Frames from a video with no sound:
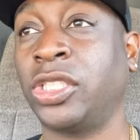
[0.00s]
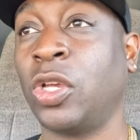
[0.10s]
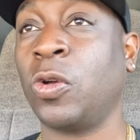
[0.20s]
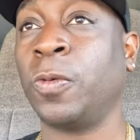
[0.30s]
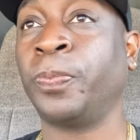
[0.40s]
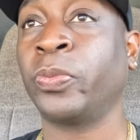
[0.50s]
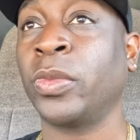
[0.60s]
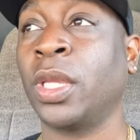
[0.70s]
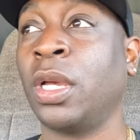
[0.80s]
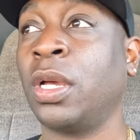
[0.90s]
So
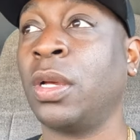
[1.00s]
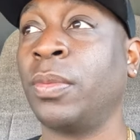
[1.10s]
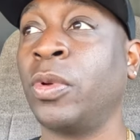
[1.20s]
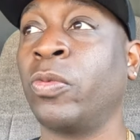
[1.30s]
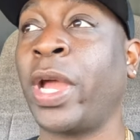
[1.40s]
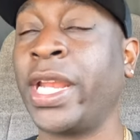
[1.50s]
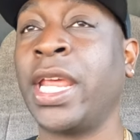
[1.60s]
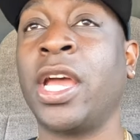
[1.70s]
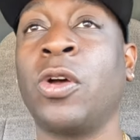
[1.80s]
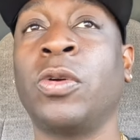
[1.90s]
right
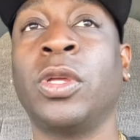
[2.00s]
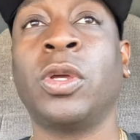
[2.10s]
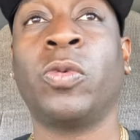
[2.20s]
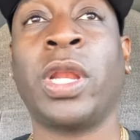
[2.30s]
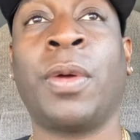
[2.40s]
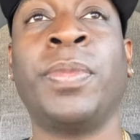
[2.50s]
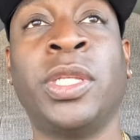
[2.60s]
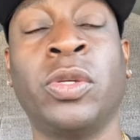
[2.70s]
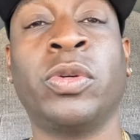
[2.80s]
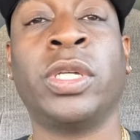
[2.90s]
now, what I'll be
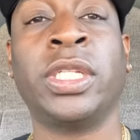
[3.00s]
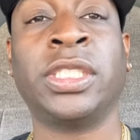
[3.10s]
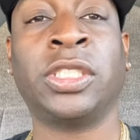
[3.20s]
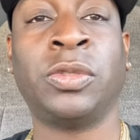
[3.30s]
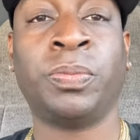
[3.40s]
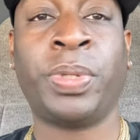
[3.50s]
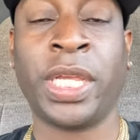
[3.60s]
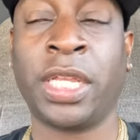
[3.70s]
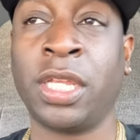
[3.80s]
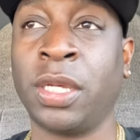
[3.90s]
doing is
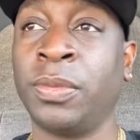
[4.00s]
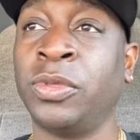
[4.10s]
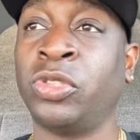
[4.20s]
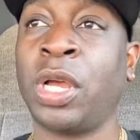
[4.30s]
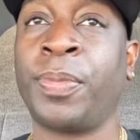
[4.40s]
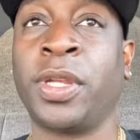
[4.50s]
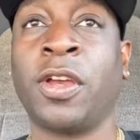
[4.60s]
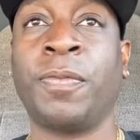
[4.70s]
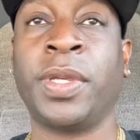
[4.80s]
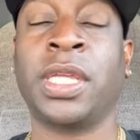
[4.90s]
picking up, dropping
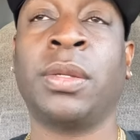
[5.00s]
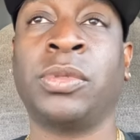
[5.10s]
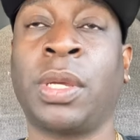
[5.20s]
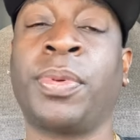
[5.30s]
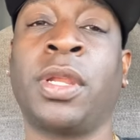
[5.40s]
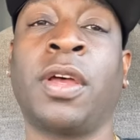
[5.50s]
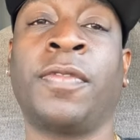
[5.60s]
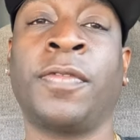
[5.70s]
off, picking up, dropping off.